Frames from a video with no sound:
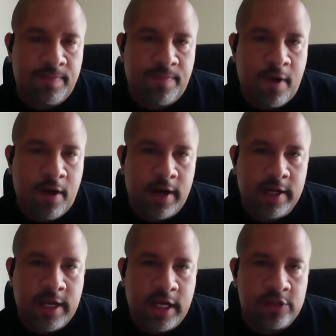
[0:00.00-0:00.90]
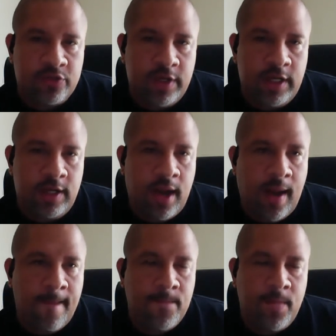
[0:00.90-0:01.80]
part of the country,
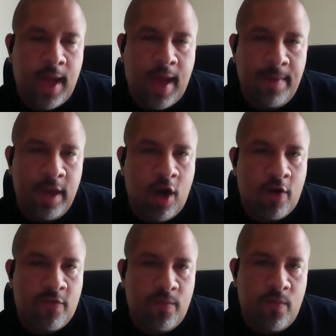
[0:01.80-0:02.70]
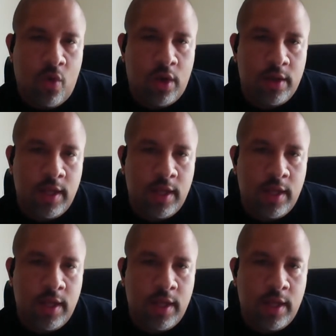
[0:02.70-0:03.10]
I may offer more.